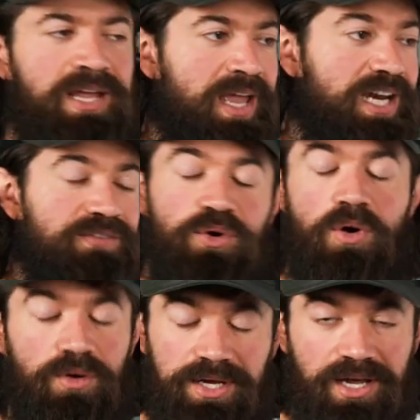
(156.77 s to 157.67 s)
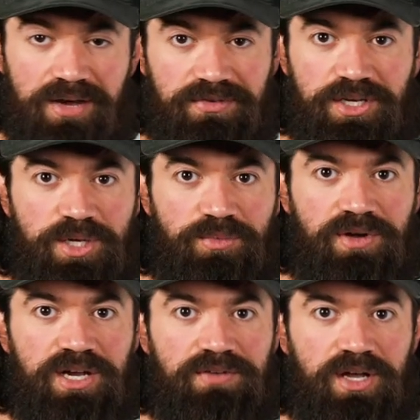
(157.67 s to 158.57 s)
And if you're already confident that you can
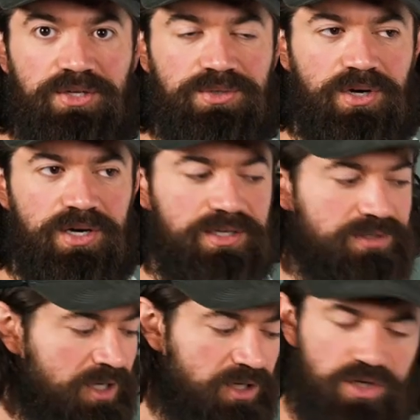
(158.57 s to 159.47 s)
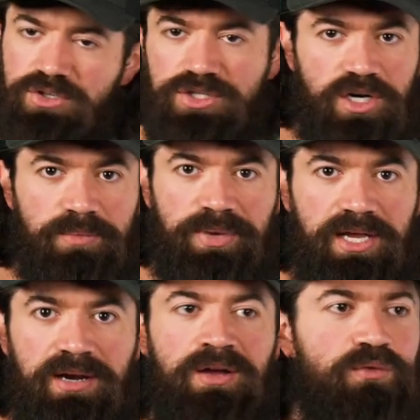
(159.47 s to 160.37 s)
provide value to an audience, you can start at
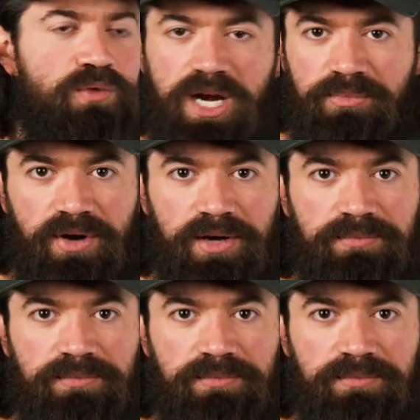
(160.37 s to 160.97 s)
paid right up front.